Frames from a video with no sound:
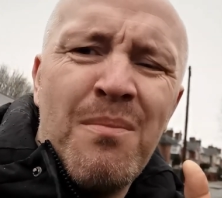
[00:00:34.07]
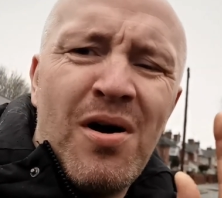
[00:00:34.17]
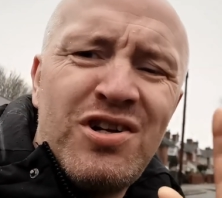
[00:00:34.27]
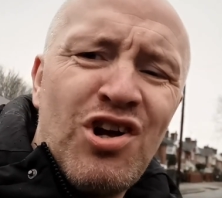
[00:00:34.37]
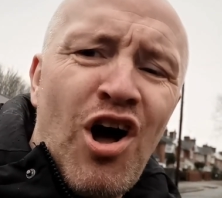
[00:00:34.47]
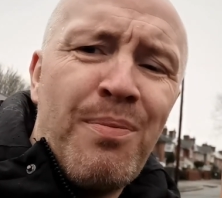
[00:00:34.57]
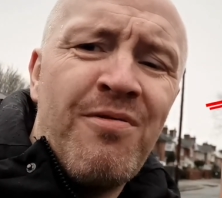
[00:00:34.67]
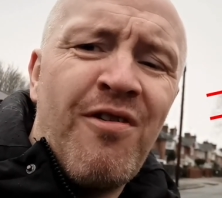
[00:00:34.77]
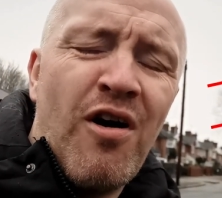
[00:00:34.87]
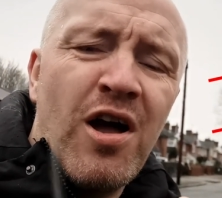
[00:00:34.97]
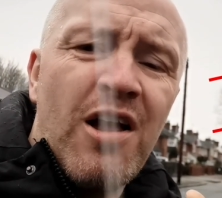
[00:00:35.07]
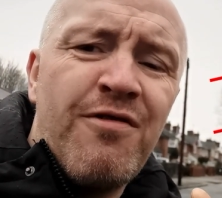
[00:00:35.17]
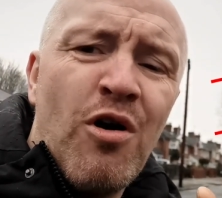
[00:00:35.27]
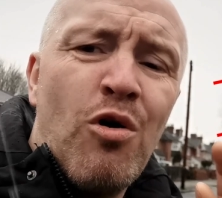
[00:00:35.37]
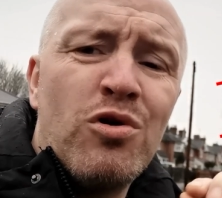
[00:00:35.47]
my top
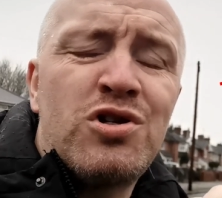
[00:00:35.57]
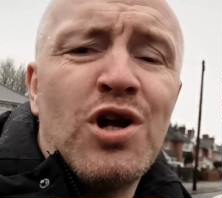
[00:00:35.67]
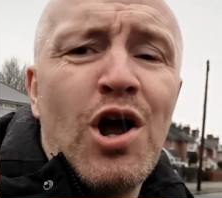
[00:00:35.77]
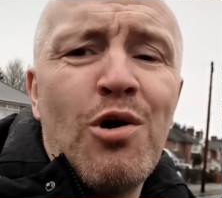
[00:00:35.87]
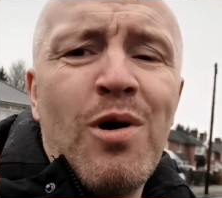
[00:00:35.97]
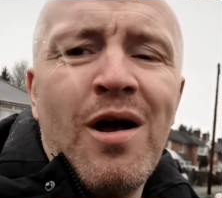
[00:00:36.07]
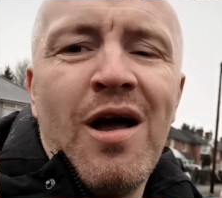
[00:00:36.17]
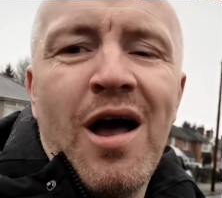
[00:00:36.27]
5 or so